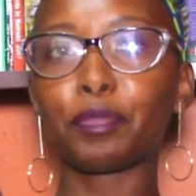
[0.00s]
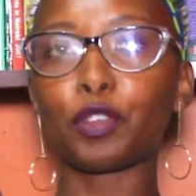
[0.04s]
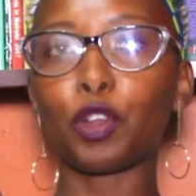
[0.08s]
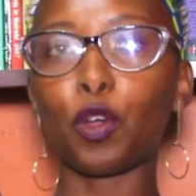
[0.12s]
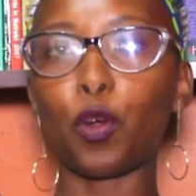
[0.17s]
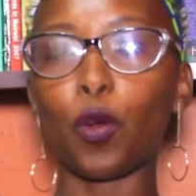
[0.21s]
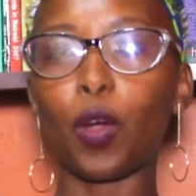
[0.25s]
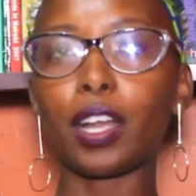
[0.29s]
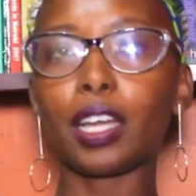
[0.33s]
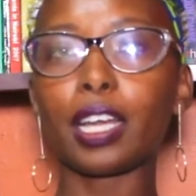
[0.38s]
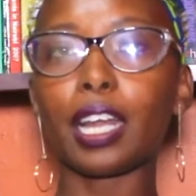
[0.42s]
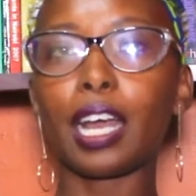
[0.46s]

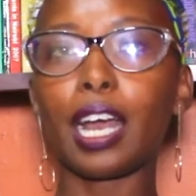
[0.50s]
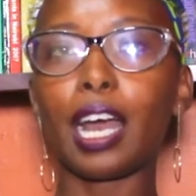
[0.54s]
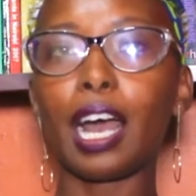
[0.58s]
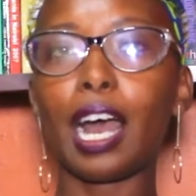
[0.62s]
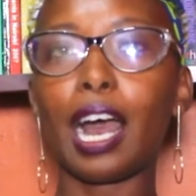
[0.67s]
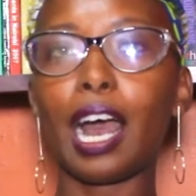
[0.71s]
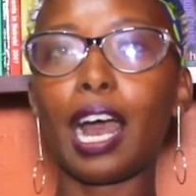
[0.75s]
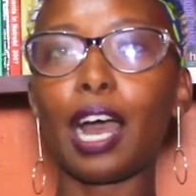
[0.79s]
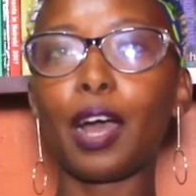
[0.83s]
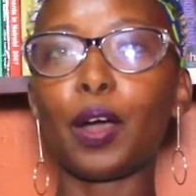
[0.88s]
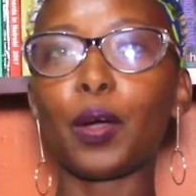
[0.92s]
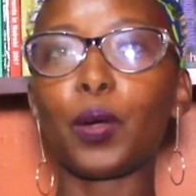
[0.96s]
no wonder
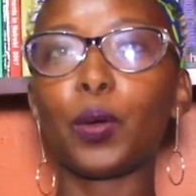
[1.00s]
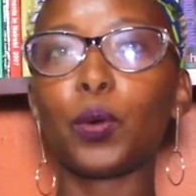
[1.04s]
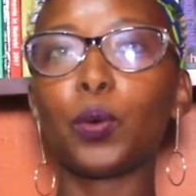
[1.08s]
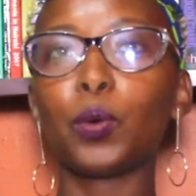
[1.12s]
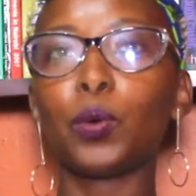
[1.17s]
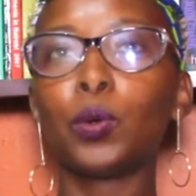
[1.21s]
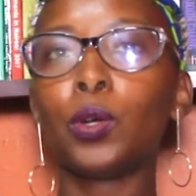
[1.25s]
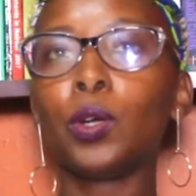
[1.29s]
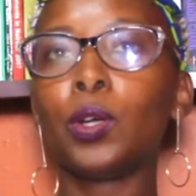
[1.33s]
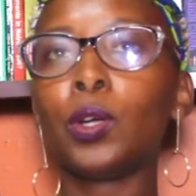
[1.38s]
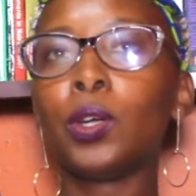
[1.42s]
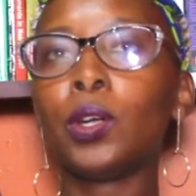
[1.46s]

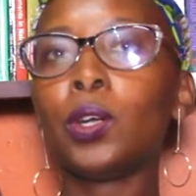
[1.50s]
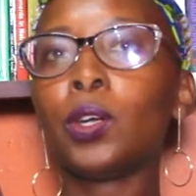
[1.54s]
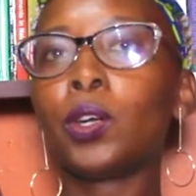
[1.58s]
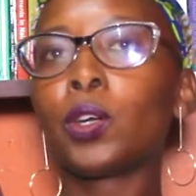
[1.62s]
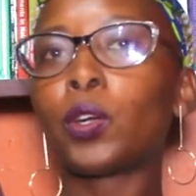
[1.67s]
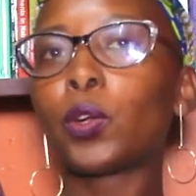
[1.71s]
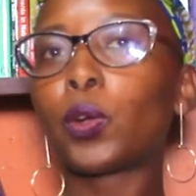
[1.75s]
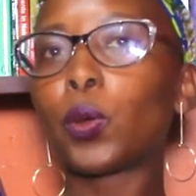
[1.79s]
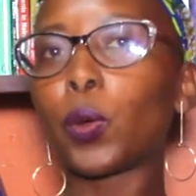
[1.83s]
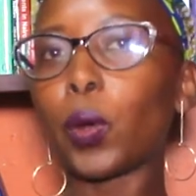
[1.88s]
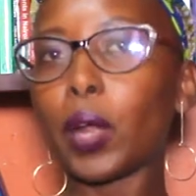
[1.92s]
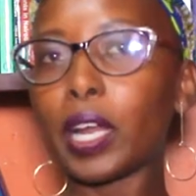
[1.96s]
how
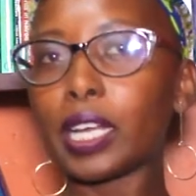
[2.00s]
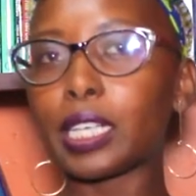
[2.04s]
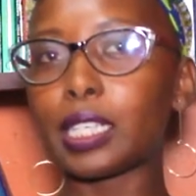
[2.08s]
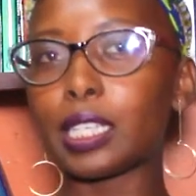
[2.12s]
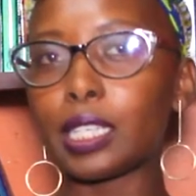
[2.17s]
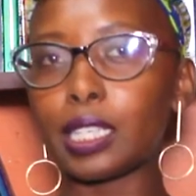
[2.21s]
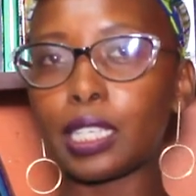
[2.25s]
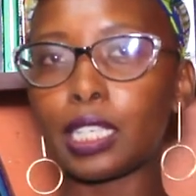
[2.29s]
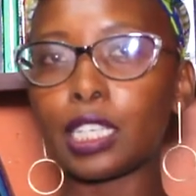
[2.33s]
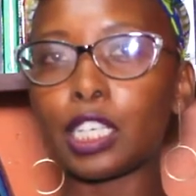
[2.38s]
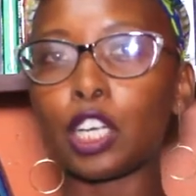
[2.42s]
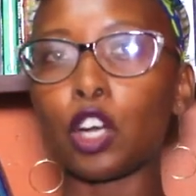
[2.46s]

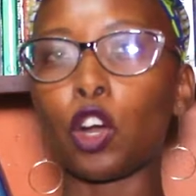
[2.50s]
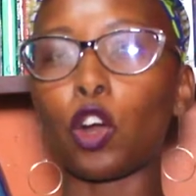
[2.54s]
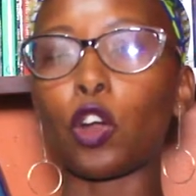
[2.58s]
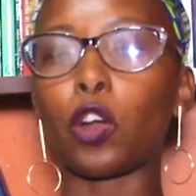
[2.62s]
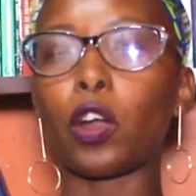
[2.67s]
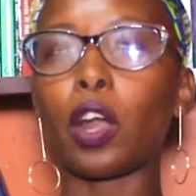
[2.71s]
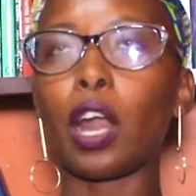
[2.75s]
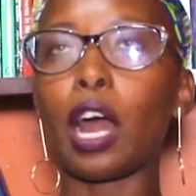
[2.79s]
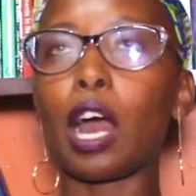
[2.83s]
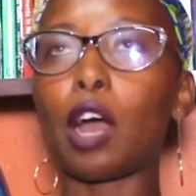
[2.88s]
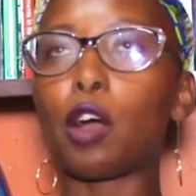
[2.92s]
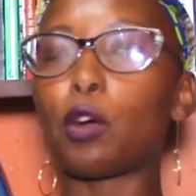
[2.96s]
crazy
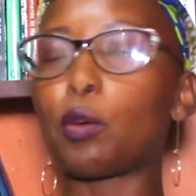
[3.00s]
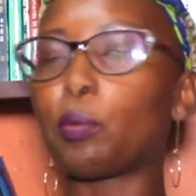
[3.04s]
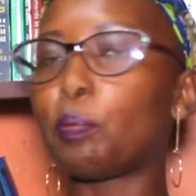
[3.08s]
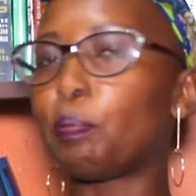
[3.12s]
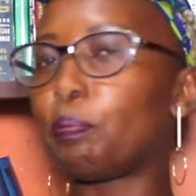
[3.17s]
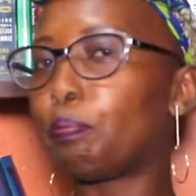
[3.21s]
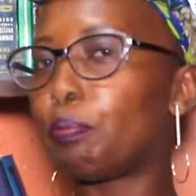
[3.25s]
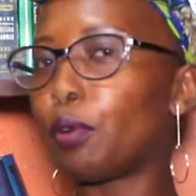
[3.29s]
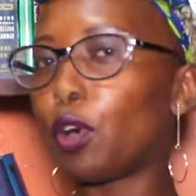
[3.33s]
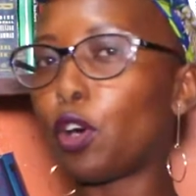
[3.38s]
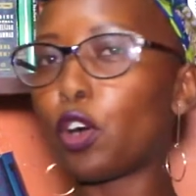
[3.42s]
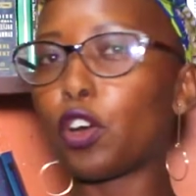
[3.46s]
or how
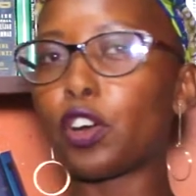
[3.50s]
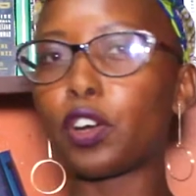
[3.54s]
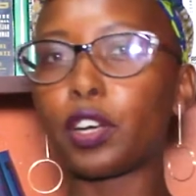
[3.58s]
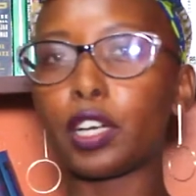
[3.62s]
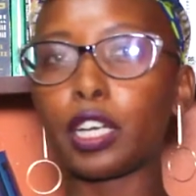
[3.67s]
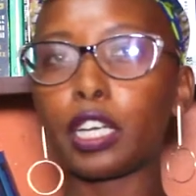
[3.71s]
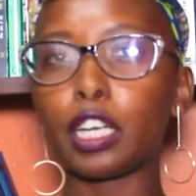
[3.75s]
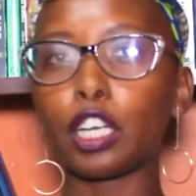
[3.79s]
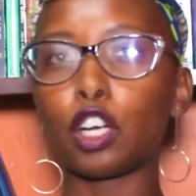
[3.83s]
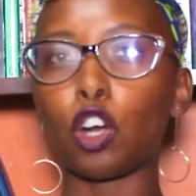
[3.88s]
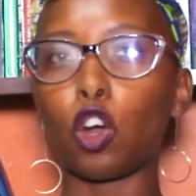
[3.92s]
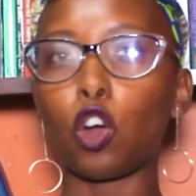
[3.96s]

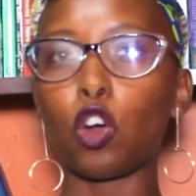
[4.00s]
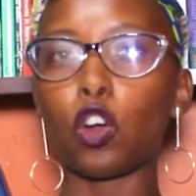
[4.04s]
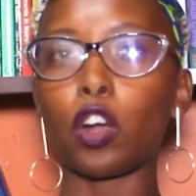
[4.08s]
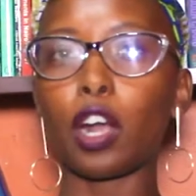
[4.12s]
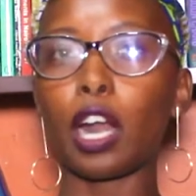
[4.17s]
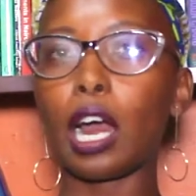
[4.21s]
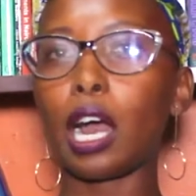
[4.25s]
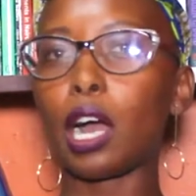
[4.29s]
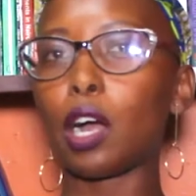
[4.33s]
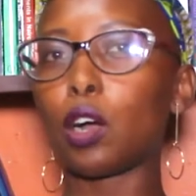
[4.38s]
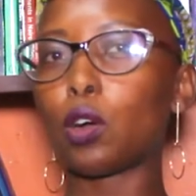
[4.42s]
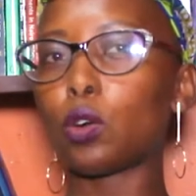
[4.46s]
boring
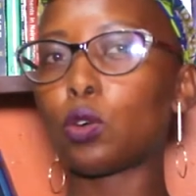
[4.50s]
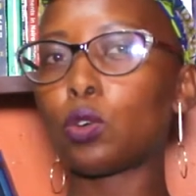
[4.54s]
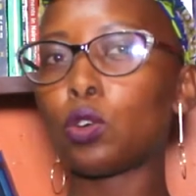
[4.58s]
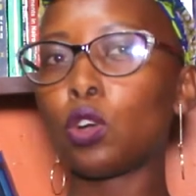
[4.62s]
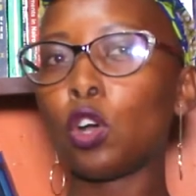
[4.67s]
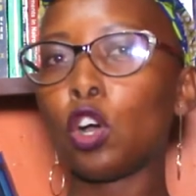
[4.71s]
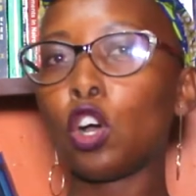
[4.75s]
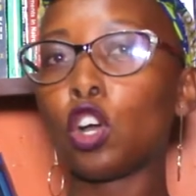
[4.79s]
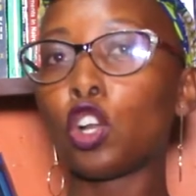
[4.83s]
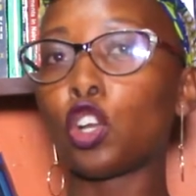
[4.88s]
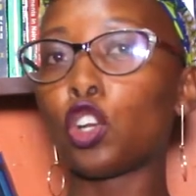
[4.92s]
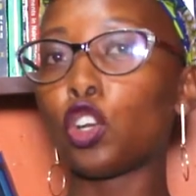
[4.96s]
or
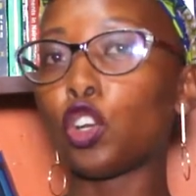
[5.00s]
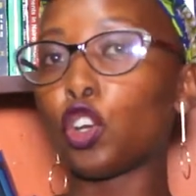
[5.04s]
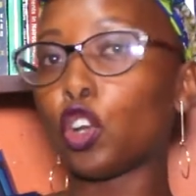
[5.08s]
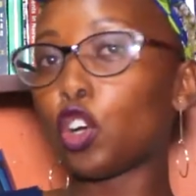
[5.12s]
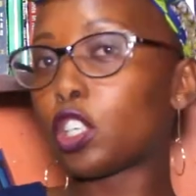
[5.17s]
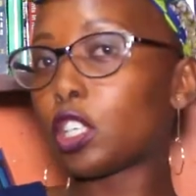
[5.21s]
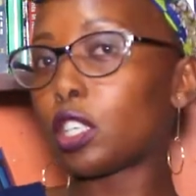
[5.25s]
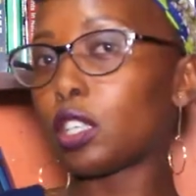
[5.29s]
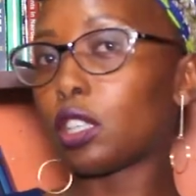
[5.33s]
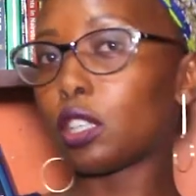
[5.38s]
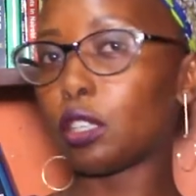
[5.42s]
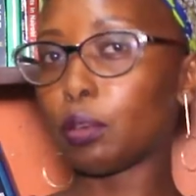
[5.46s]
how
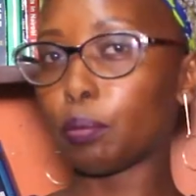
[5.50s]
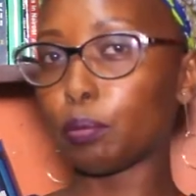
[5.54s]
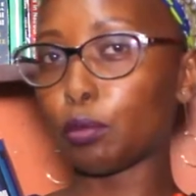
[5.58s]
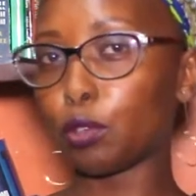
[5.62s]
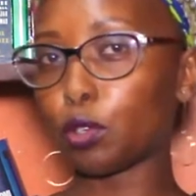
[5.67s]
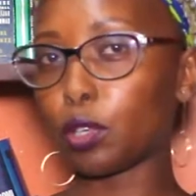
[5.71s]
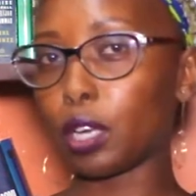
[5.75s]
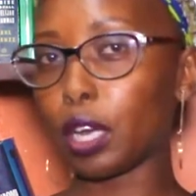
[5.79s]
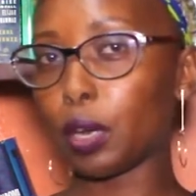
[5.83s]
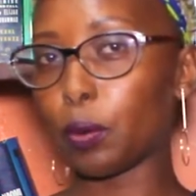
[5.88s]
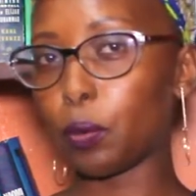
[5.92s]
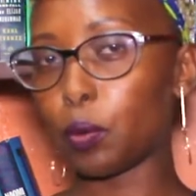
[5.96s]
not in the
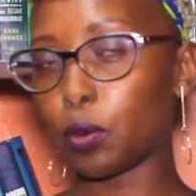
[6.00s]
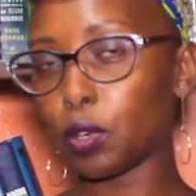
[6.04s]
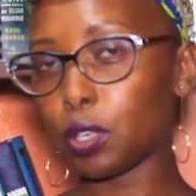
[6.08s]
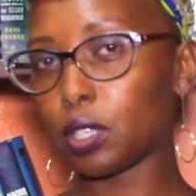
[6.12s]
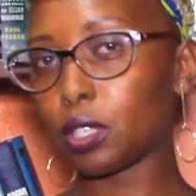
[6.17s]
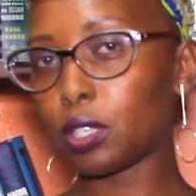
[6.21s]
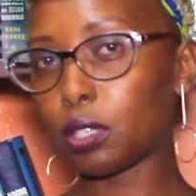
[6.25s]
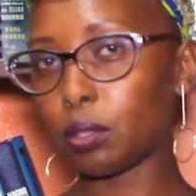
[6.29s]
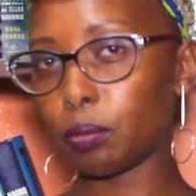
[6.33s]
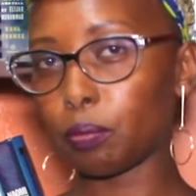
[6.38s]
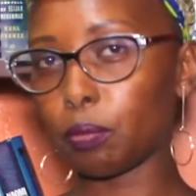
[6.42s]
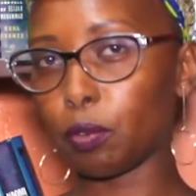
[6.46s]
mood I
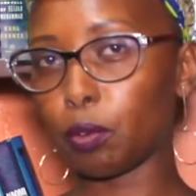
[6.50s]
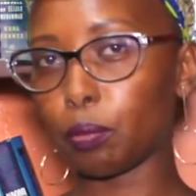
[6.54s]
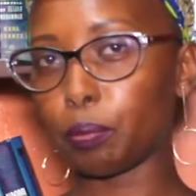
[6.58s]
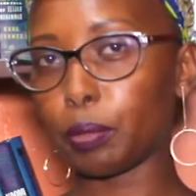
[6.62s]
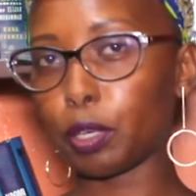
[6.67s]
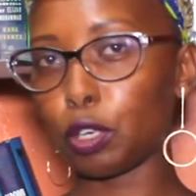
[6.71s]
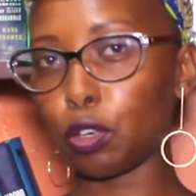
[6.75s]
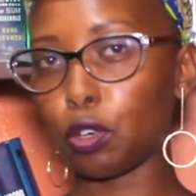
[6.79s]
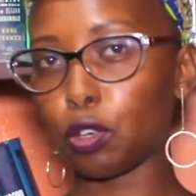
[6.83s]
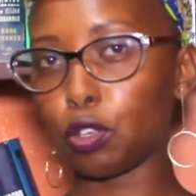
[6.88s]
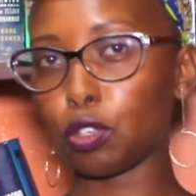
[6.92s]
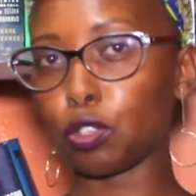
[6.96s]
was
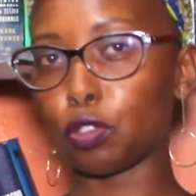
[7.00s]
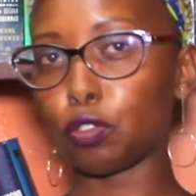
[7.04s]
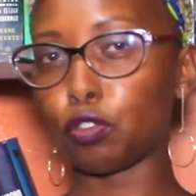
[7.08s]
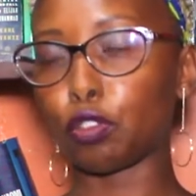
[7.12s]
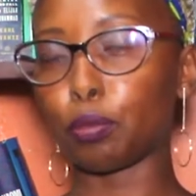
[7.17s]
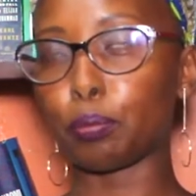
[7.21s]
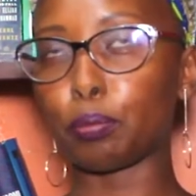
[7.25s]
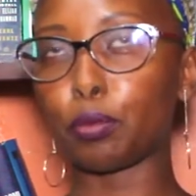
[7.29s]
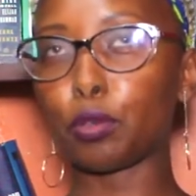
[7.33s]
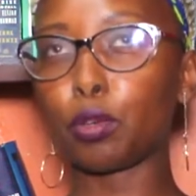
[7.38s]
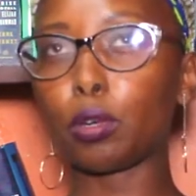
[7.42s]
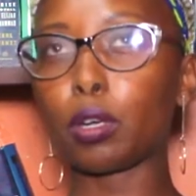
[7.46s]
because
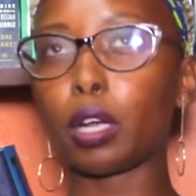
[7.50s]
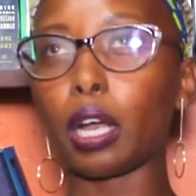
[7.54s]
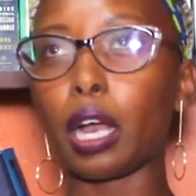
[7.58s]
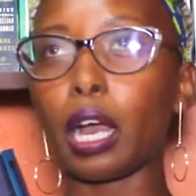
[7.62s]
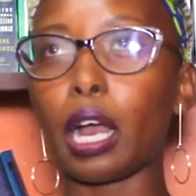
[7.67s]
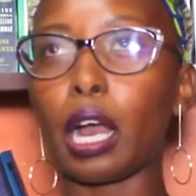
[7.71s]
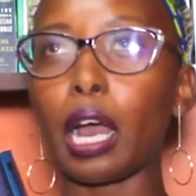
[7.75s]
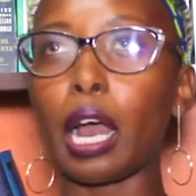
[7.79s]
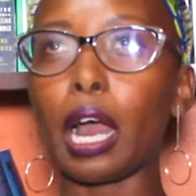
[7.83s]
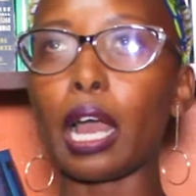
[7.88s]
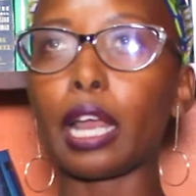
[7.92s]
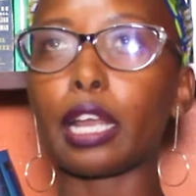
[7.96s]
of the
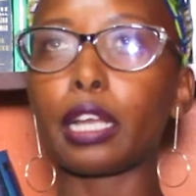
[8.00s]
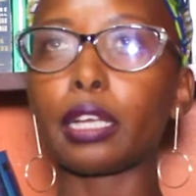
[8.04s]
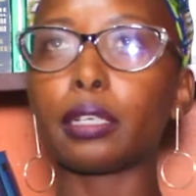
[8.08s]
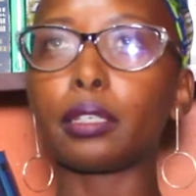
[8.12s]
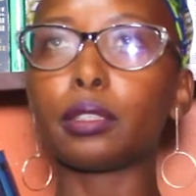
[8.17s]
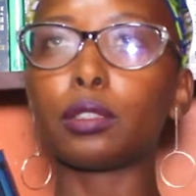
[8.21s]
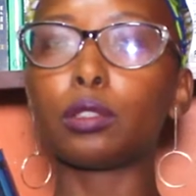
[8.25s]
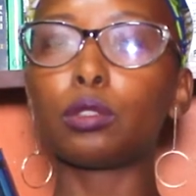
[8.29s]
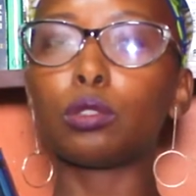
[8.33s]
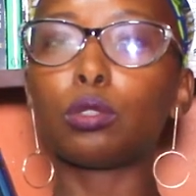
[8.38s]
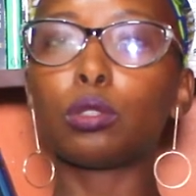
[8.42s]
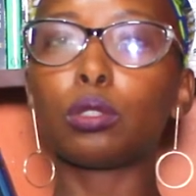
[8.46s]
book,
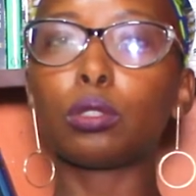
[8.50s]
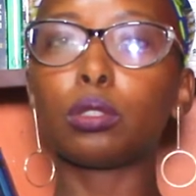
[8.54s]
I